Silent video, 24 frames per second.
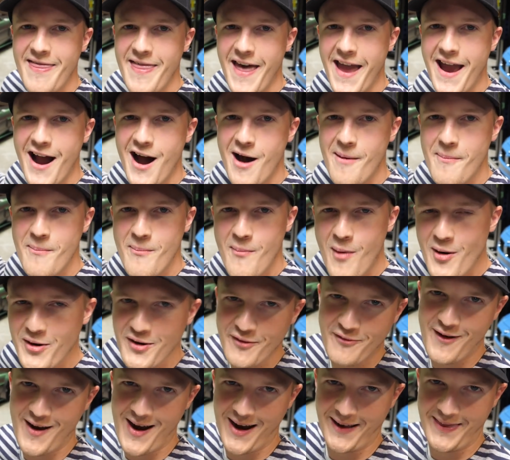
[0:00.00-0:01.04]
they are
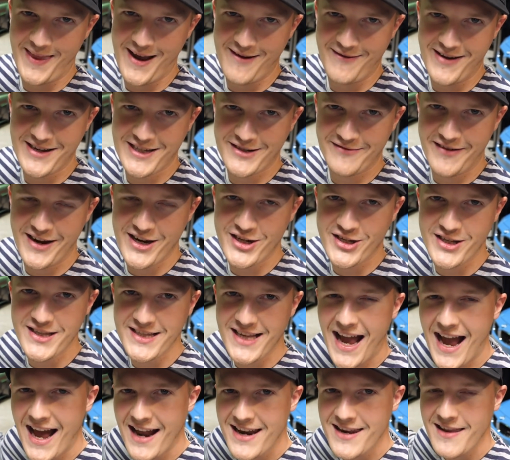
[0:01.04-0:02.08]
modifying their
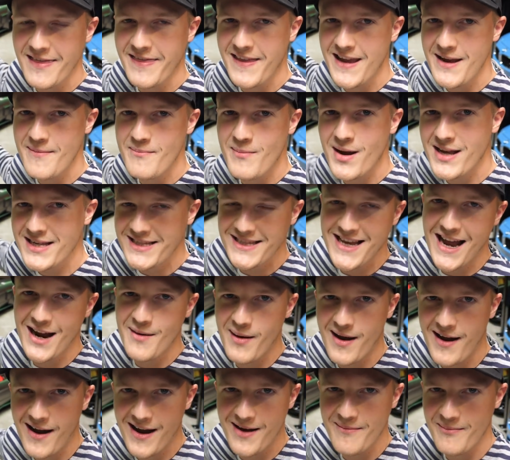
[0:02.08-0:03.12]
restorations, and the
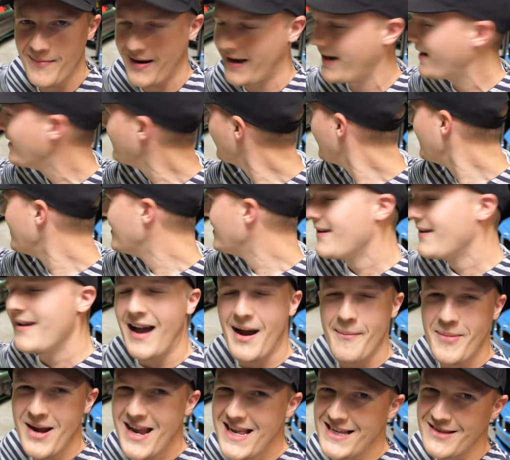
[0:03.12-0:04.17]
Mustang behind me,
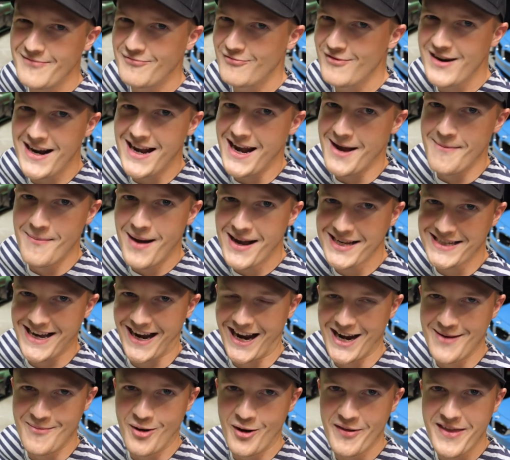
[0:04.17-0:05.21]
I mean, isn't really a
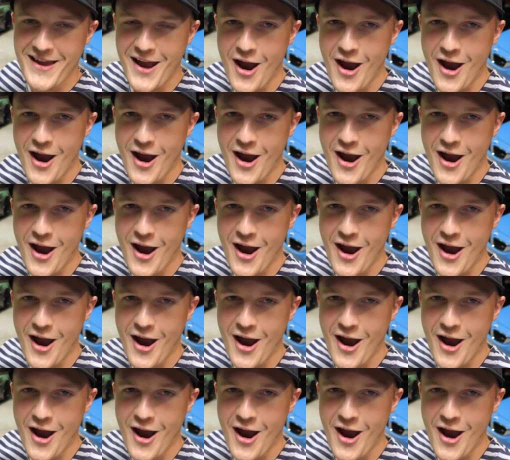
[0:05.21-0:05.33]
Mustang anymore.